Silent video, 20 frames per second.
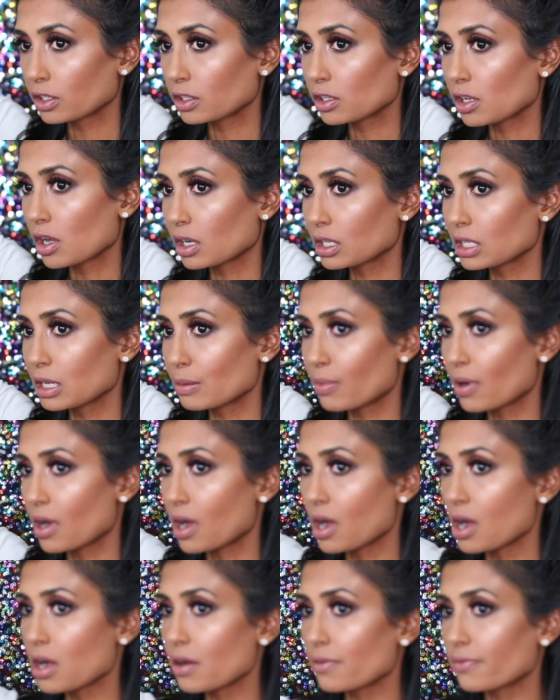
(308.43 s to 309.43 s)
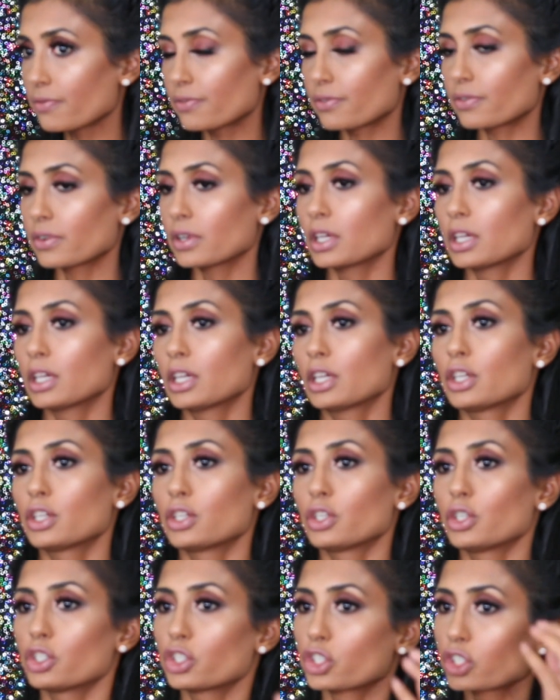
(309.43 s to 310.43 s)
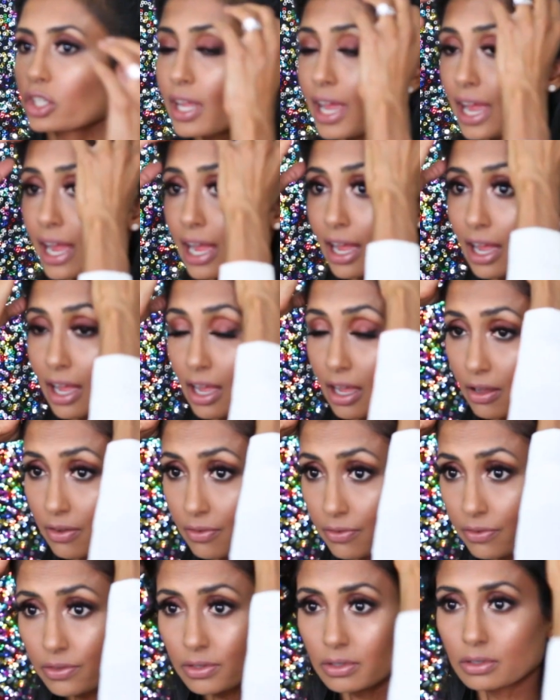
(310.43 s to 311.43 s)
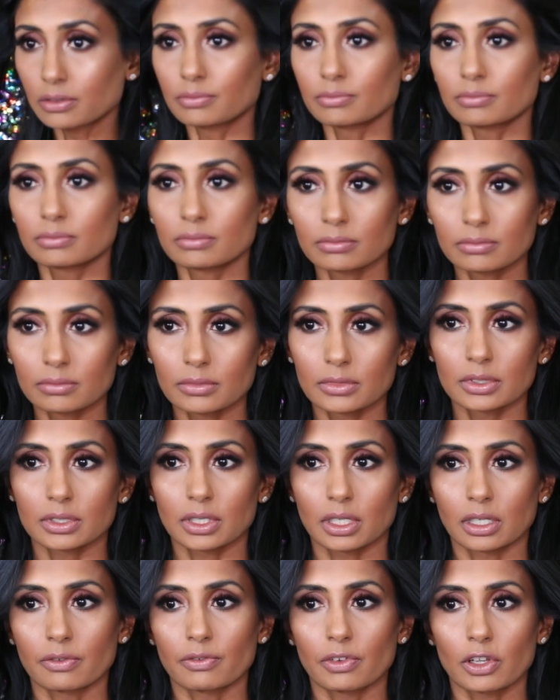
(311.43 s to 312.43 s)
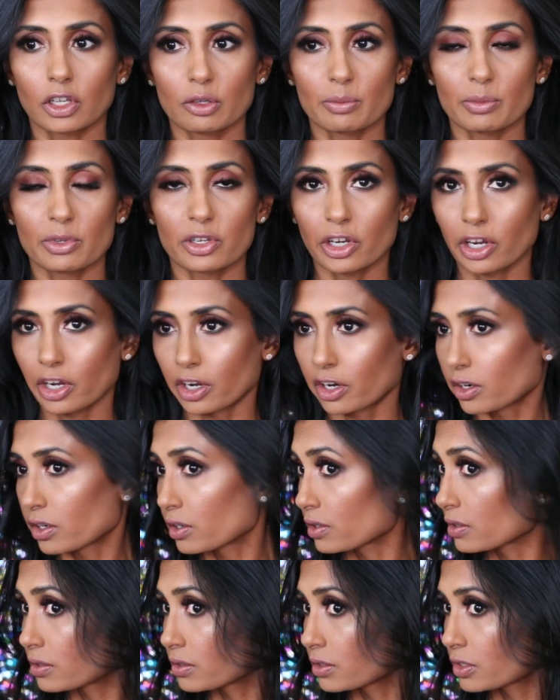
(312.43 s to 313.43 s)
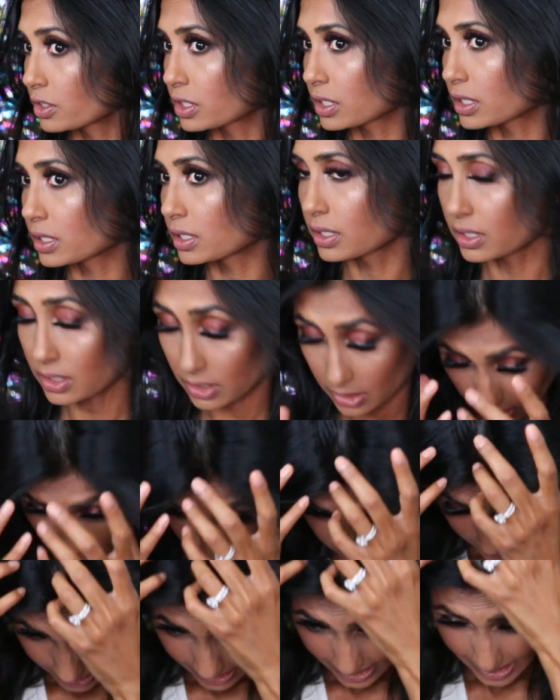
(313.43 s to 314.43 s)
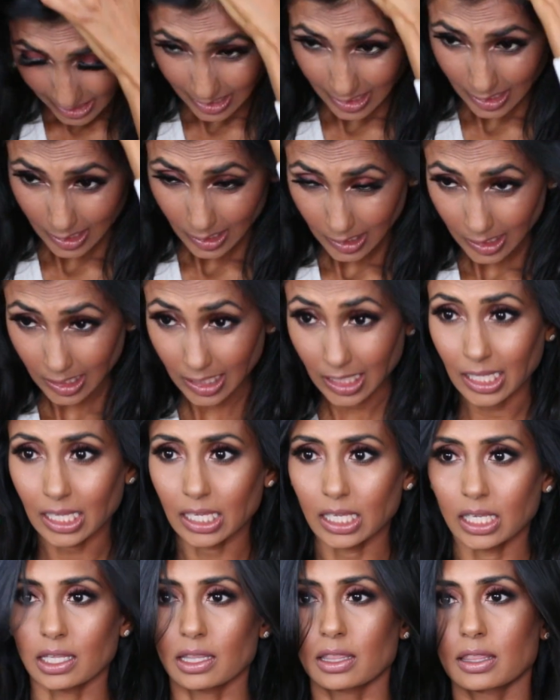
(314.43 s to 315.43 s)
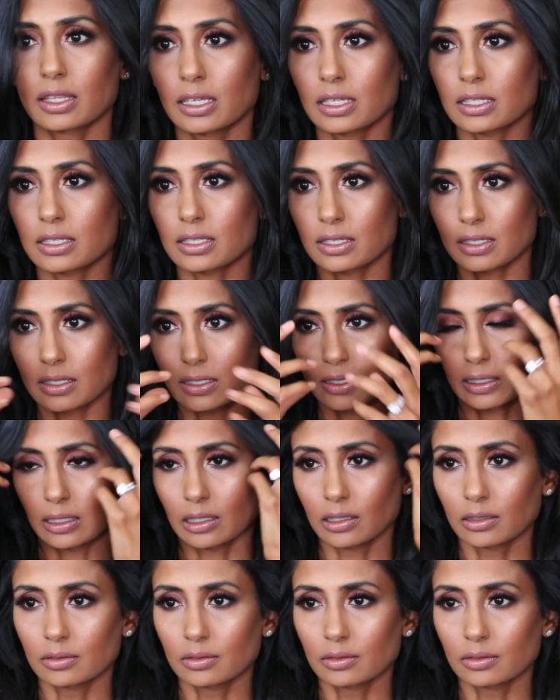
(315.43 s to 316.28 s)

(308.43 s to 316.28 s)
The claw clip off, you should have a ton of volume in your hair, just like this.